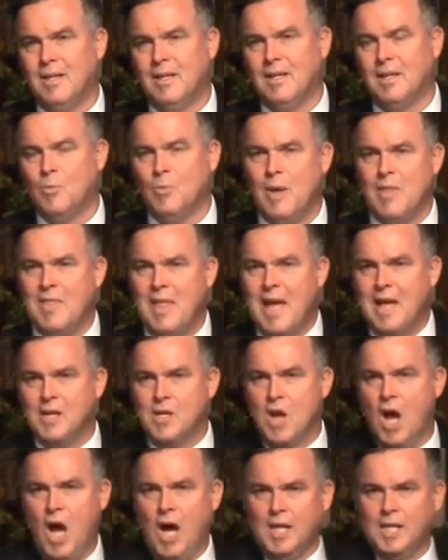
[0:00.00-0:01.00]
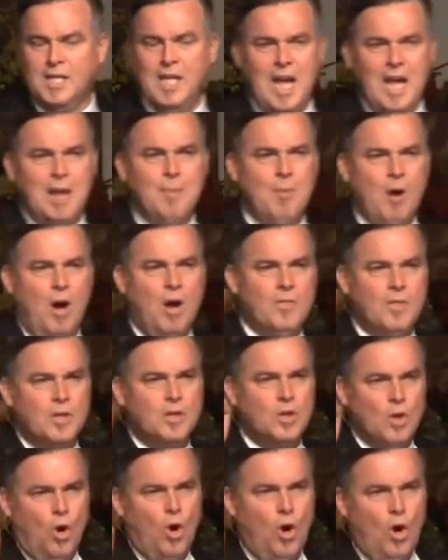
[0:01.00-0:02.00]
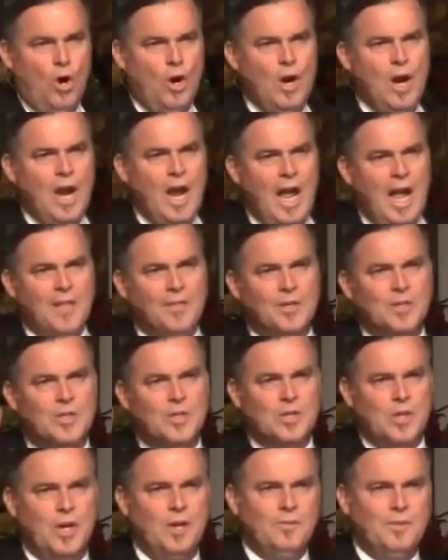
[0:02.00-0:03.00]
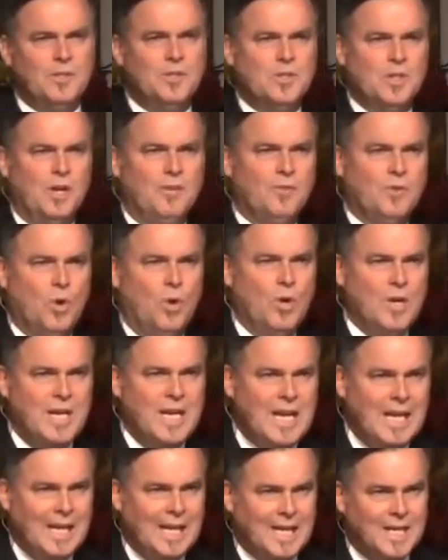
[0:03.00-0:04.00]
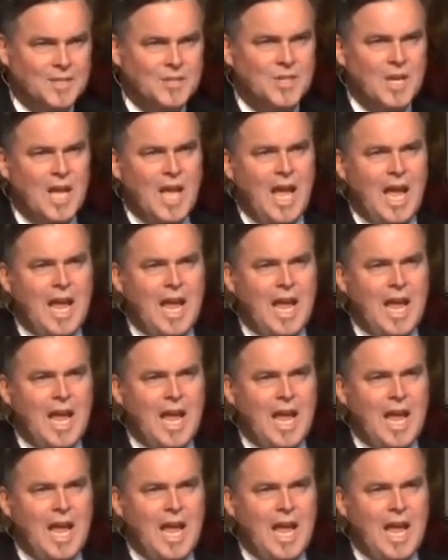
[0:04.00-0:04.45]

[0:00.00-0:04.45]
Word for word: That when that knock came on the door and the servants of Cornelius,